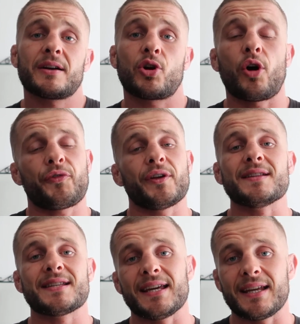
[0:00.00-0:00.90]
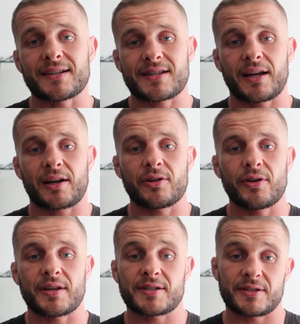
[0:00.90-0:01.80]
Coffee and tea does include,
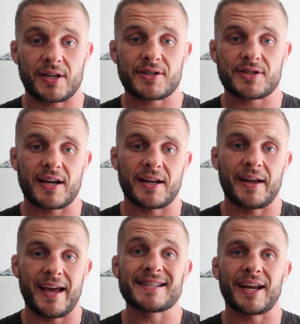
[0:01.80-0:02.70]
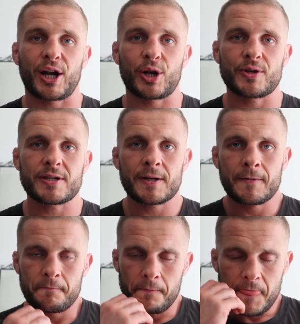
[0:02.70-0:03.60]
it does, does uh, is included.
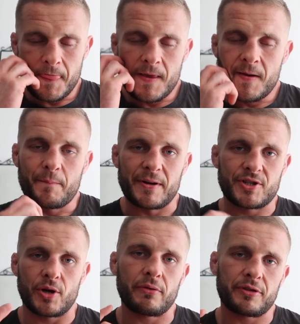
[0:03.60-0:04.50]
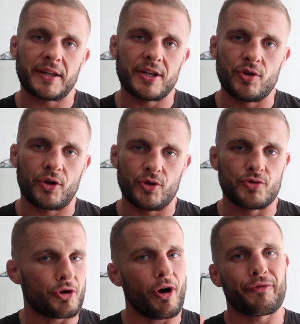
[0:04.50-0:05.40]
But don't think that you can
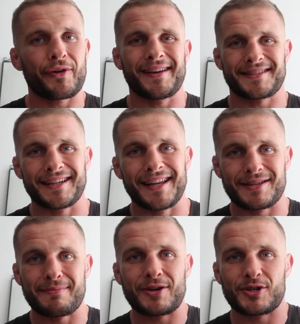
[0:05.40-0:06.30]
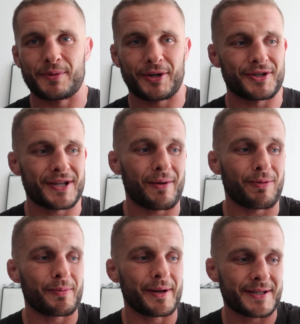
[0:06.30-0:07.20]
use coffee as a liter measure because that will
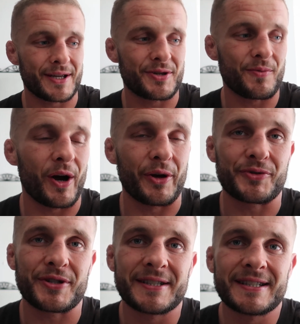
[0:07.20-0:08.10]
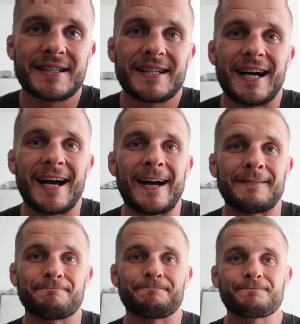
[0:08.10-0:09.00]
probably send you wild. Mm-hmm.
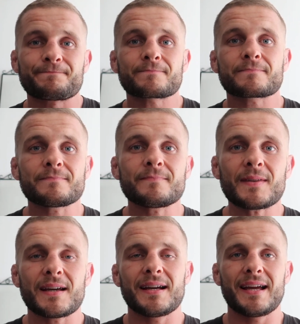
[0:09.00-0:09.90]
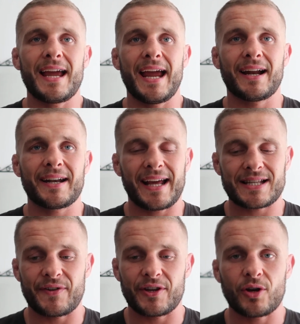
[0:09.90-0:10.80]
Um, in our
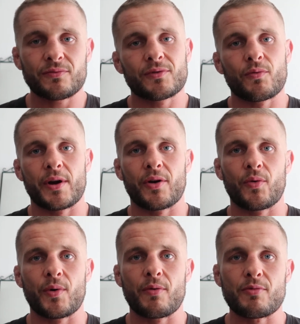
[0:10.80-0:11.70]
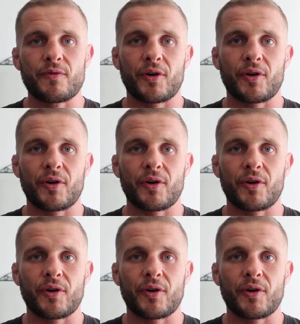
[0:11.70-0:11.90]
next video, we'll, we'll move